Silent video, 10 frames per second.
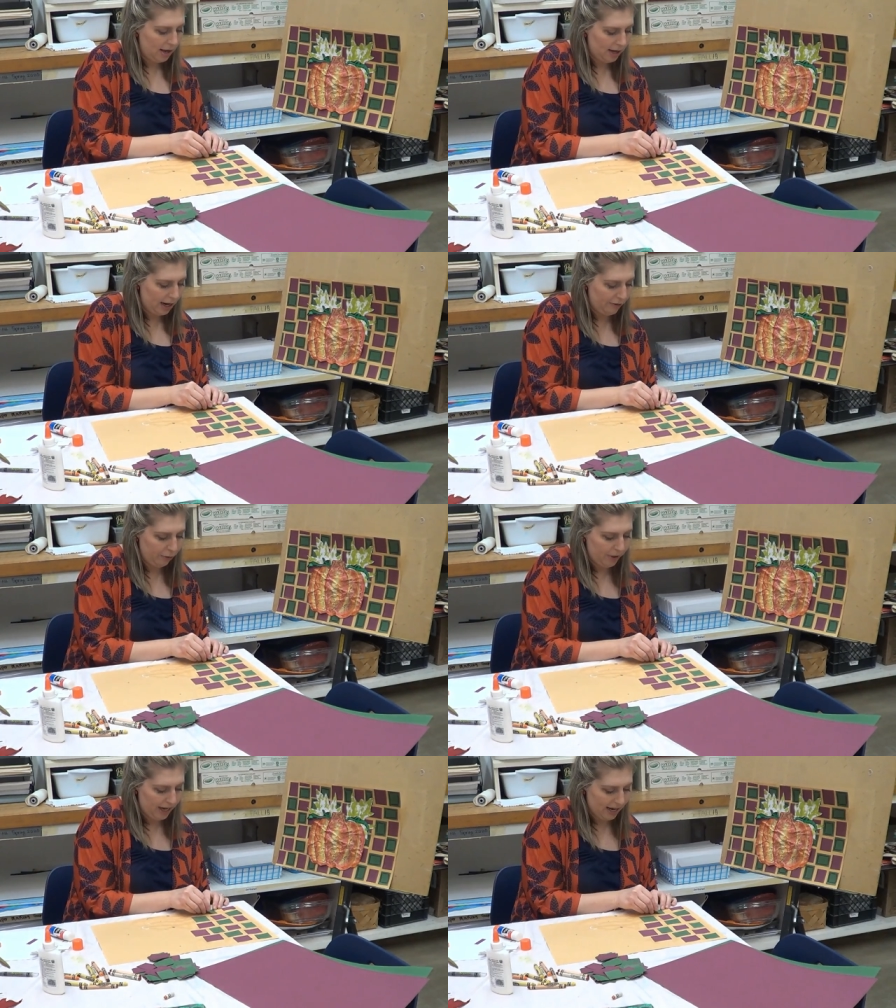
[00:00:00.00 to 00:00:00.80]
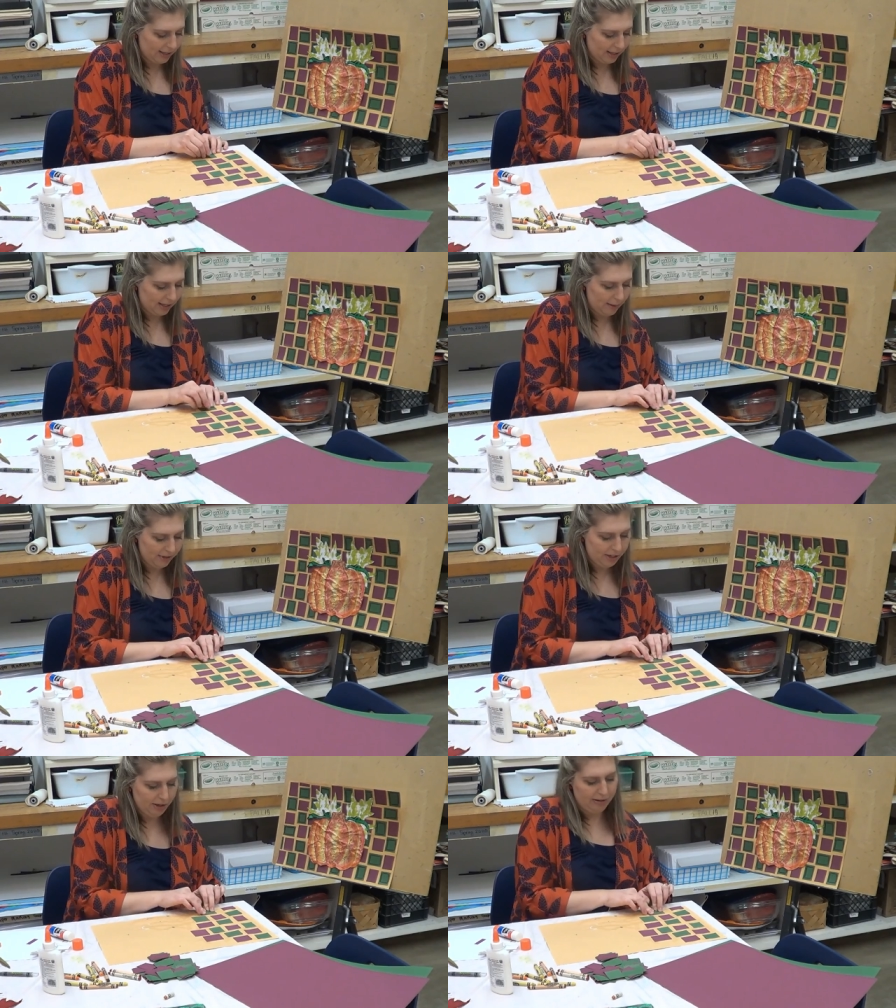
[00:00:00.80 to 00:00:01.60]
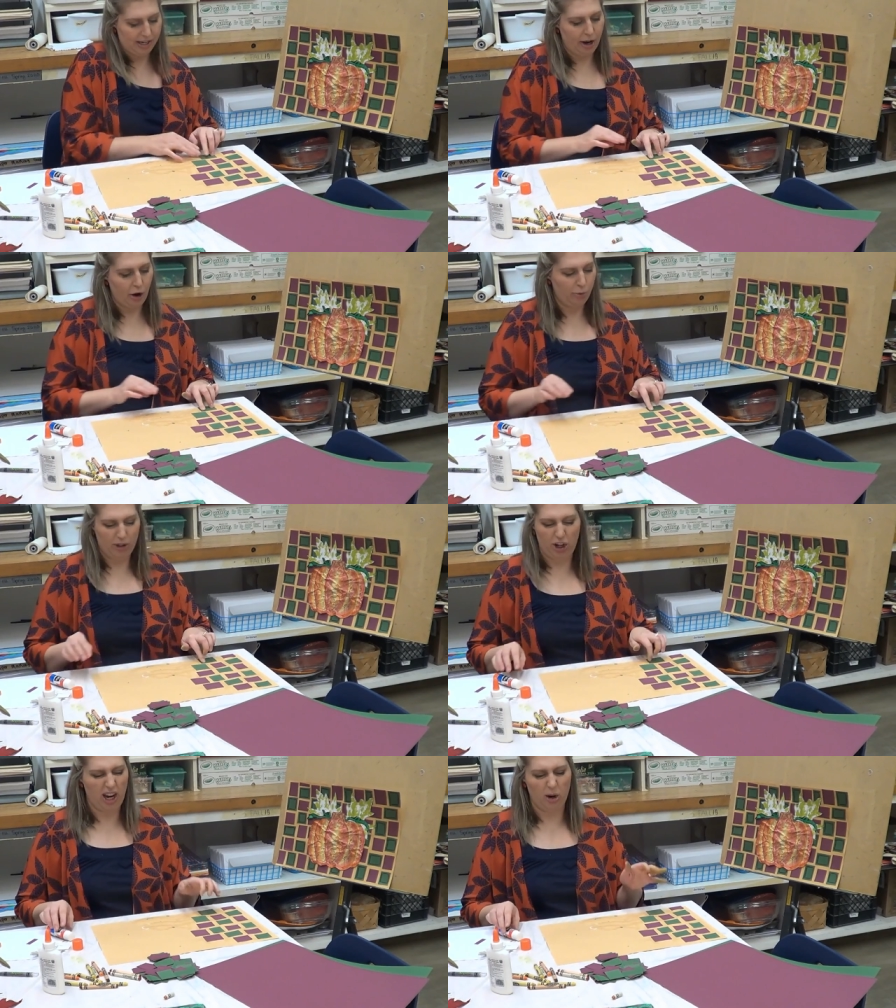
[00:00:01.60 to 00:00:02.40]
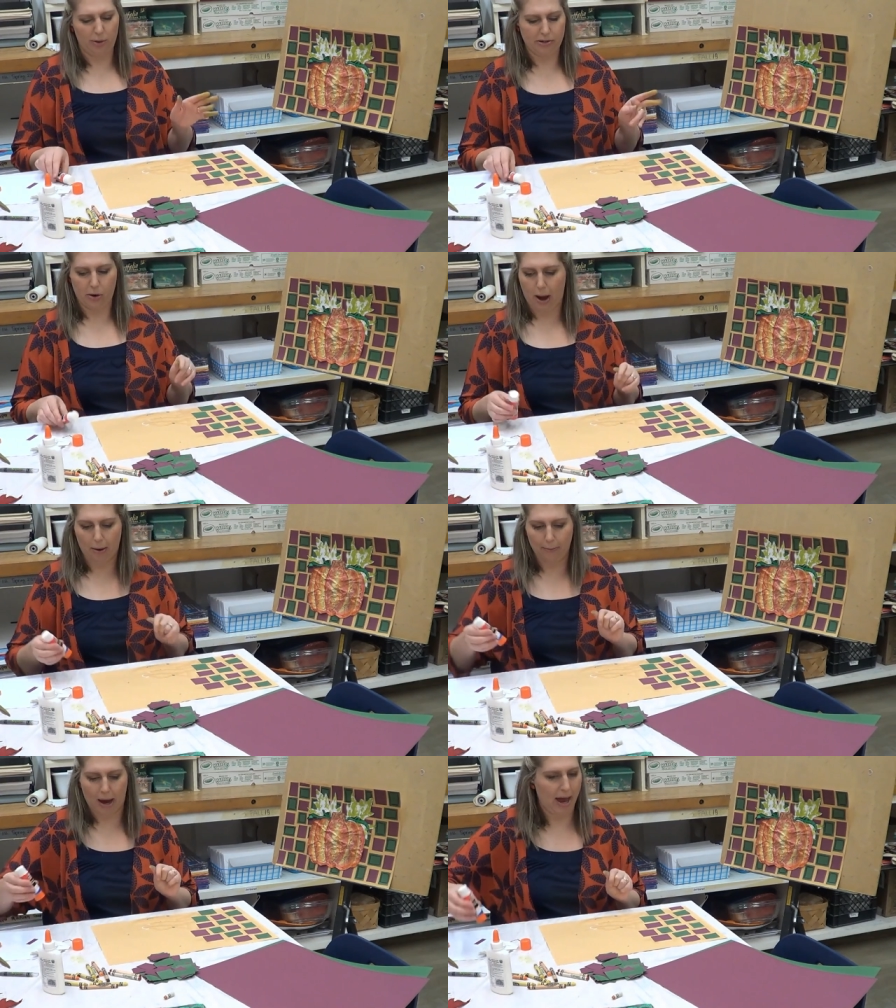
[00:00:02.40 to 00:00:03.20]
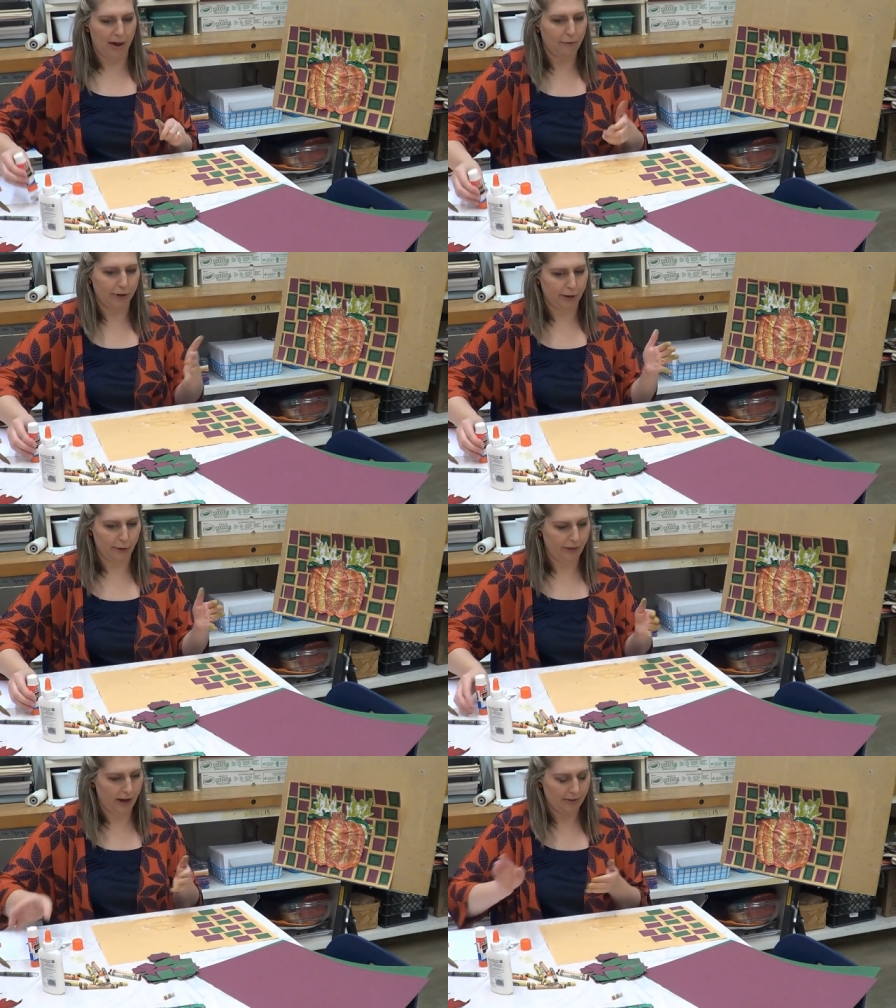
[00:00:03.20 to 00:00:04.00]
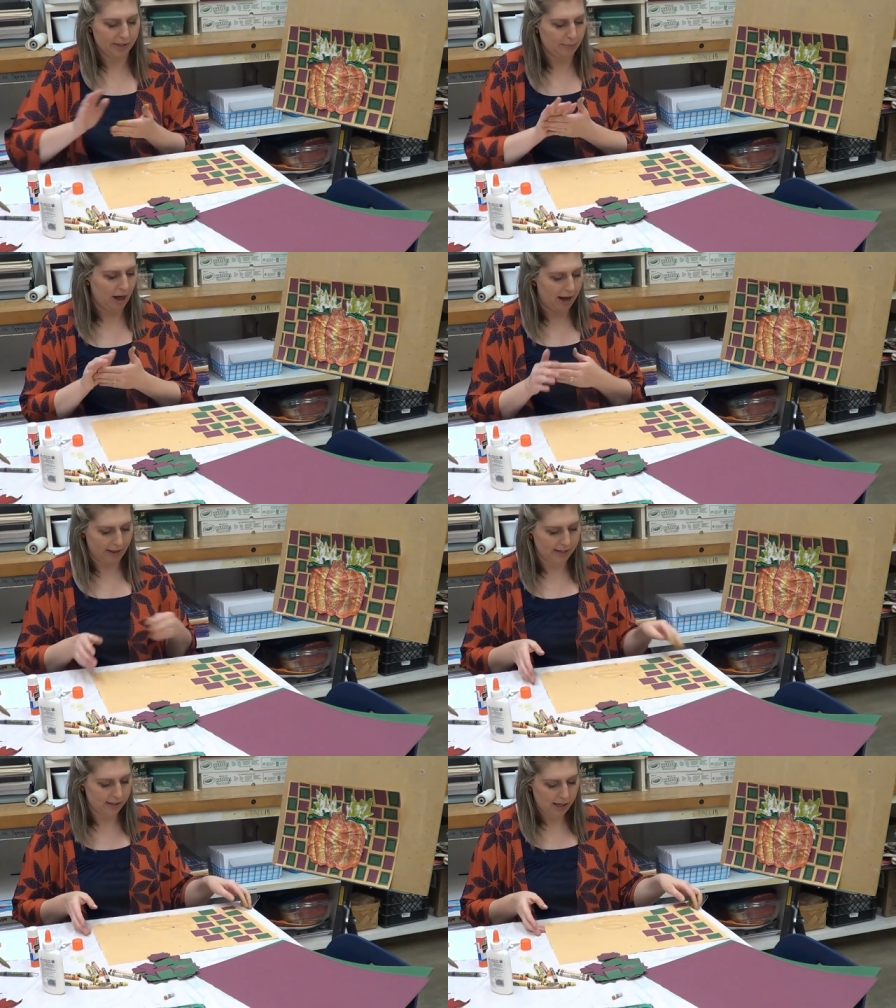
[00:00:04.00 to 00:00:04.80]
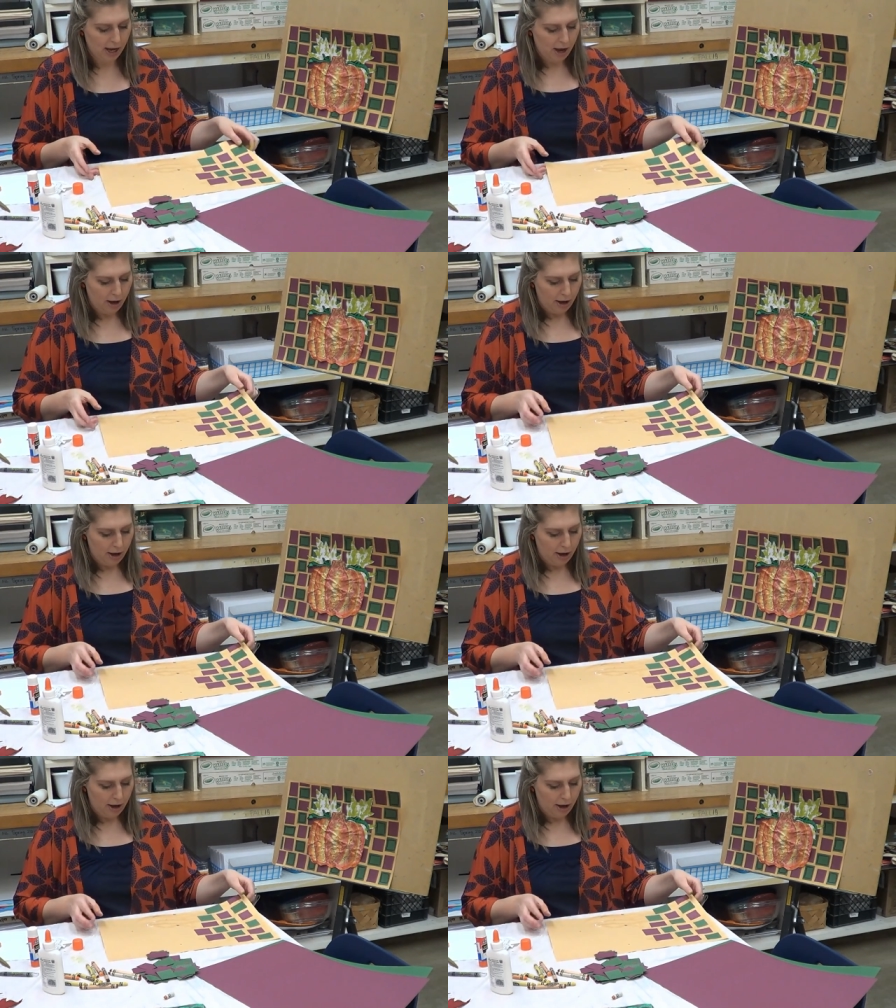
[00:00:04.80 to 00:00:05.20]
not everybody has the same materials at home and you can't always go out and buy every little thing on the supply list.